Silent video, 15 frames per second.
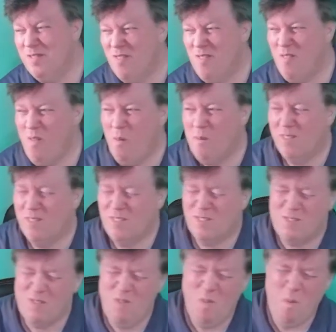
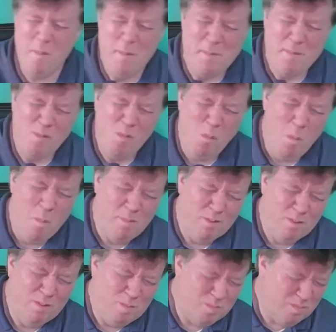
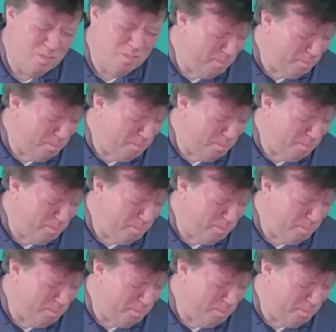No one is speaking in this clip.